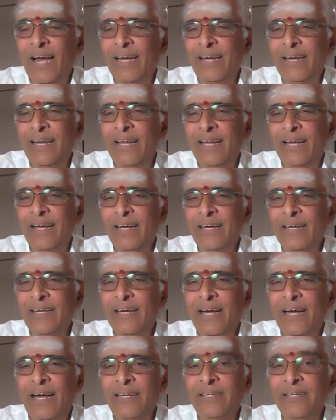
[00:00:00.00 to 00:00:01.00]
And uh,
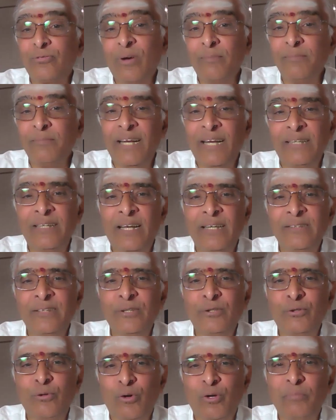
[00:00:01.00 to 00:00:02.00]
and Swami
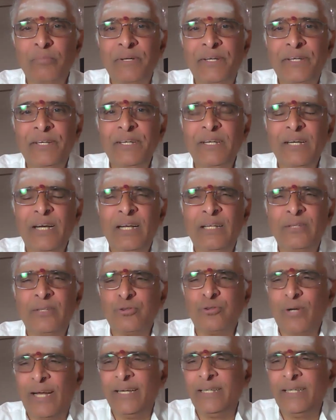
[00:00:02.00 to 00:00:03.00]
Shantananji told me,
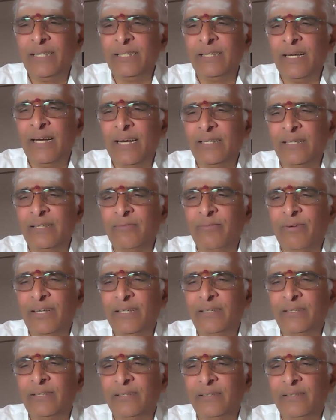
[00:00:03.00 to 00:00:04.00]
also I did not
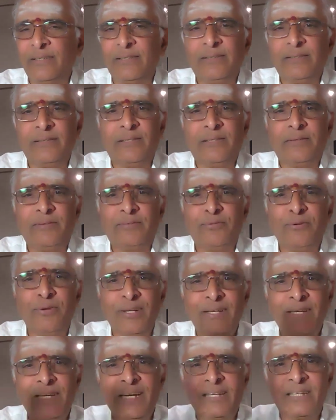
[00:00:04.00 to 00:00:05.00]
quite
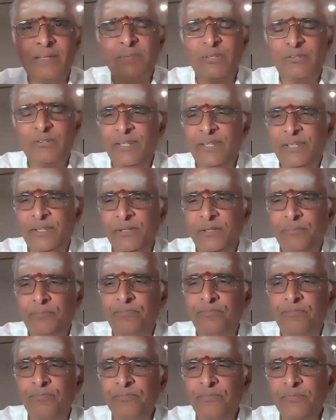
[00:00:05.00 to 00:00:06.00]
fully get the message.
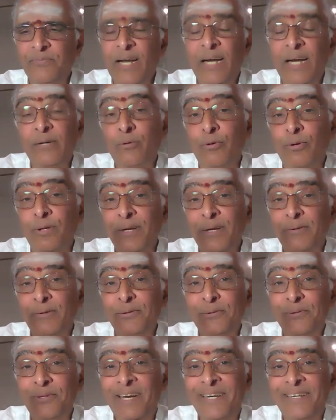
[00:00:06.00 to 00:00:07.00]
And Gurudev
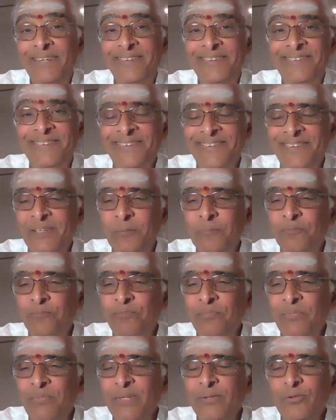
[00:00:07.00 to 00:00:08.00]
knew that.
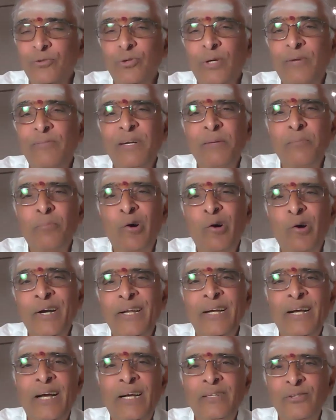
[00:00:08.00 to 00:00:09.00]
So every
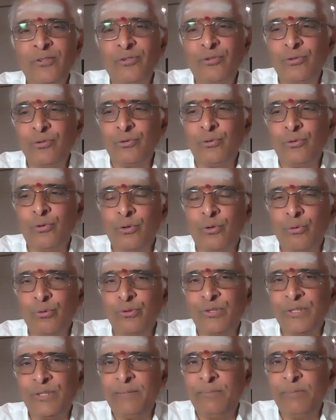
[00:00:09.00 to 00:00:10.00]
morning I used to go
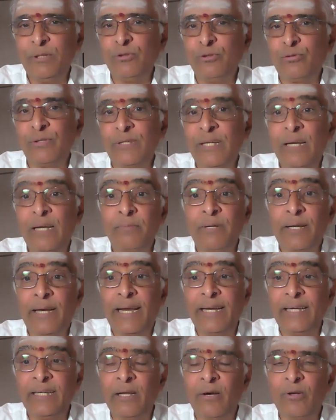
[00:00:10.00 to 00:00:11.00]
to see him. He used to tell me,
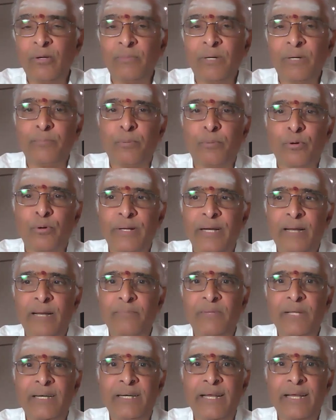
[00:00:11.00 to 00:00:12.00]
write down my
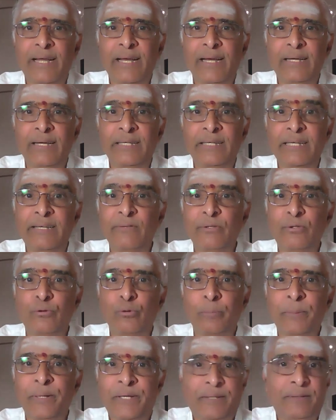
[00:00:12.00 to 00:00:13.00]
program that day and give it
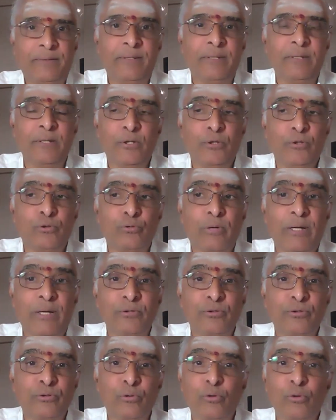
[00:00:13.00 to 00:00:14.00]
to me. So I
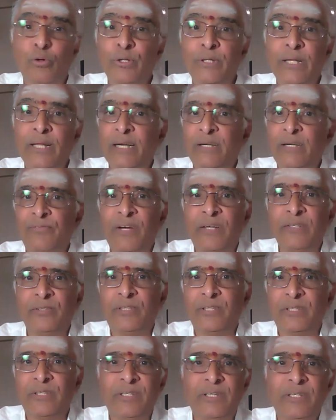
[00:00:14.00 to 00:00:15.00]
used to go there at
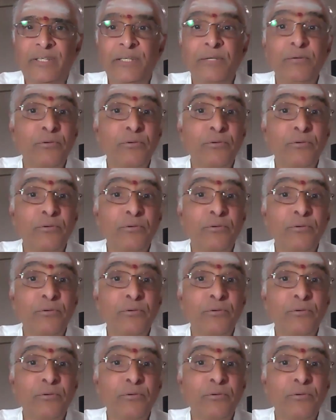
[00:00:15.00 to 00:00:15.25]
5:30.